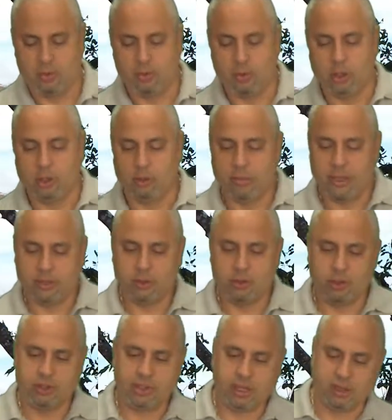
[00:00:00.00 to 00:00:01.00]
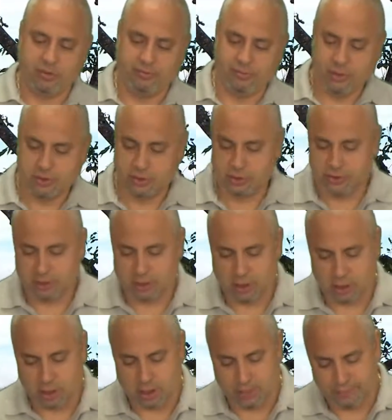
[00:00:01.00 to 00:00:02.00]
We go back to our sacrificial
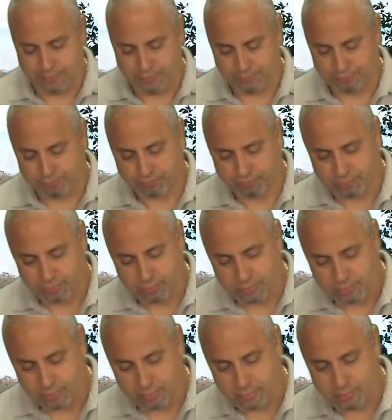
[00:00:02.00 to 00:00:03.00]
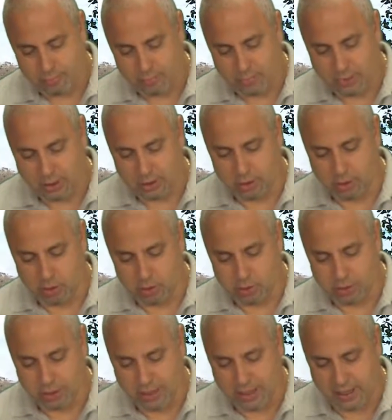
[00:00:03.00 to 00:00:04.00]
cigar, and you go
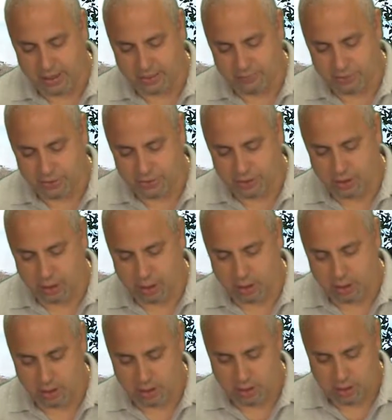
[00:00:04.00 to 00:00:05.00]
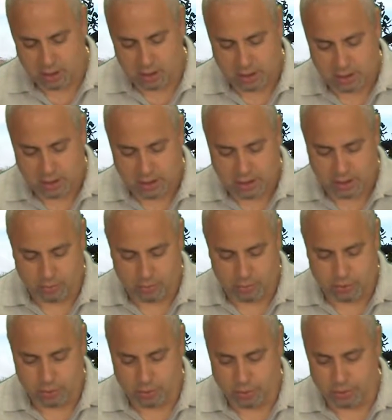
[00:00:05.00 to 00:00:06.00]
to the head of the cigar, and
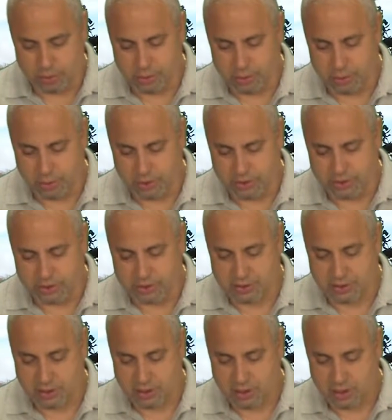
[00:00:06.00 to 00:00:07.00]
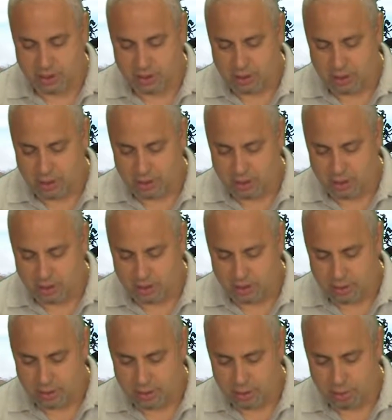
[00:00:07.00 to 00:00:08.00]
what you want to do is
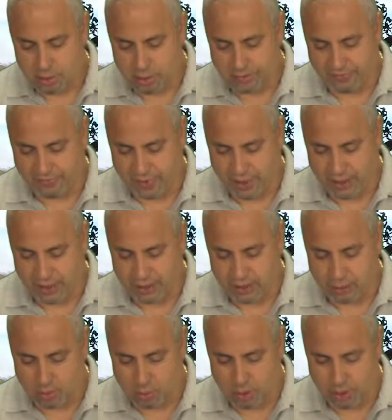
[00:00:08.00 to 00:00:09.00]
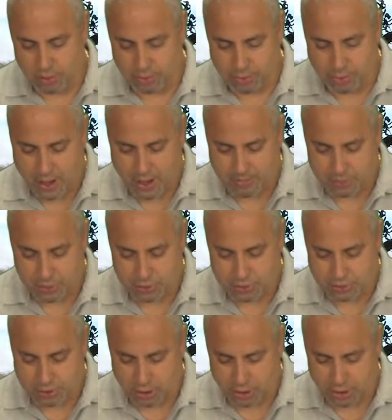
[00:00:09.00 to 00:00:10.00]
you want to find where the wrapper
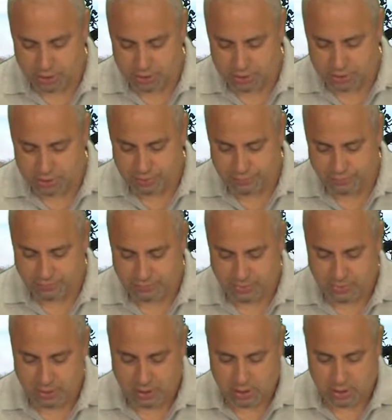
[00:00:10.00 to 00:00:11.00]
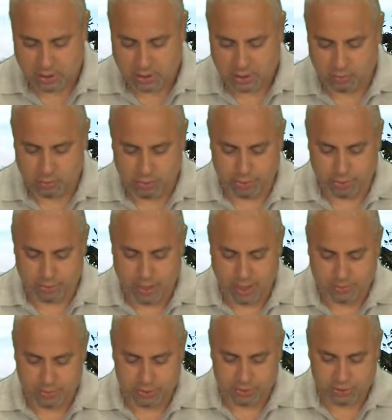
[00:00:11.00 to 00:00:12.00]
starts. And where the
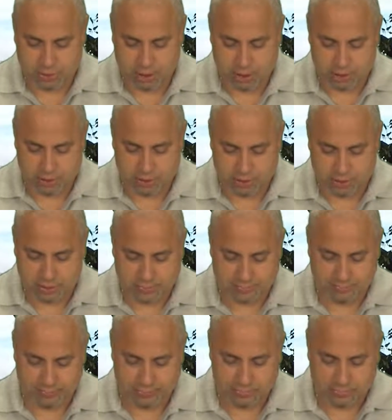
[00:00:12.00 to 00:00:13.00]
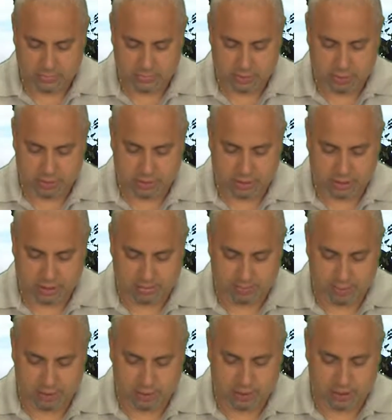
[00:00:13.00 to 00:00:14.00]
wrapper starts, you just kind
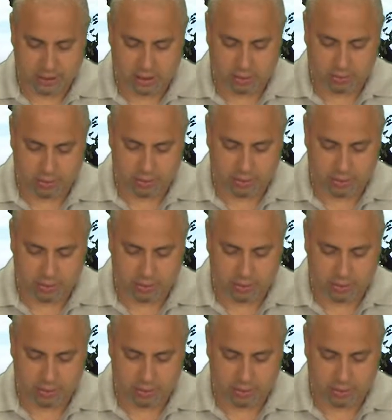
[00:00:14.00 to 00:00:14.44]
of push that out with